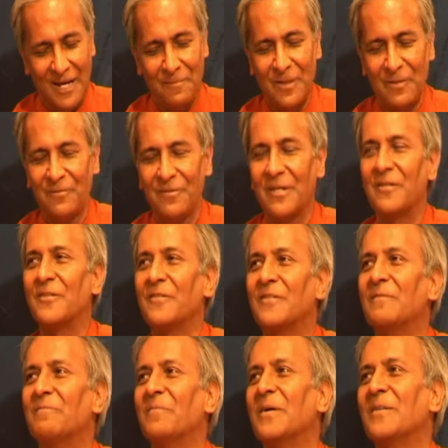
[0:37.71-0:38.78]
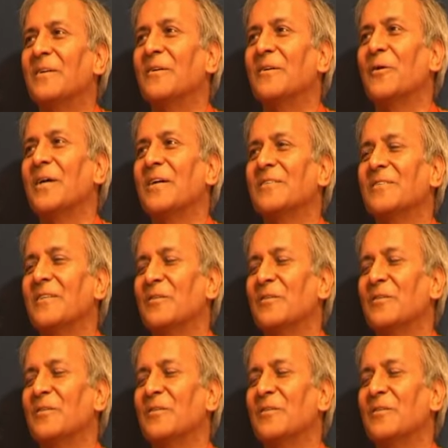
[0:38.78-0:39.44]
I am in front of the Mother Goddess.